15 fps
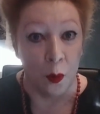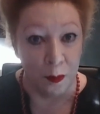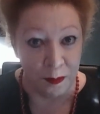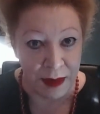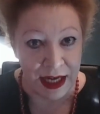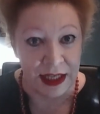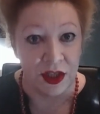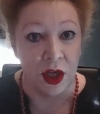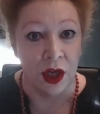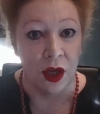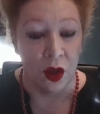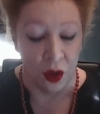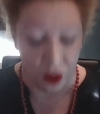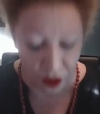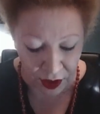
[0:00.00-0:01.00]

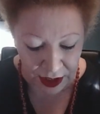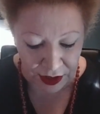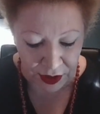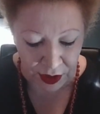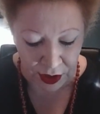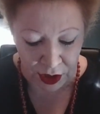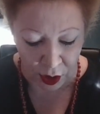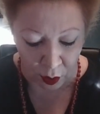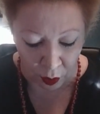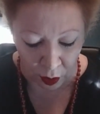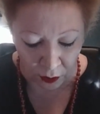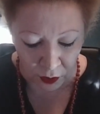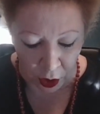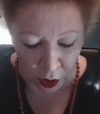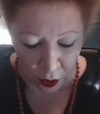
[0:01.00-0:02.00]
mid-thesis
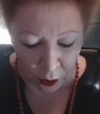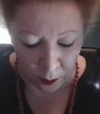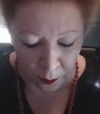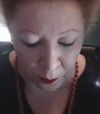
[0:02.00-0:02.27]
review.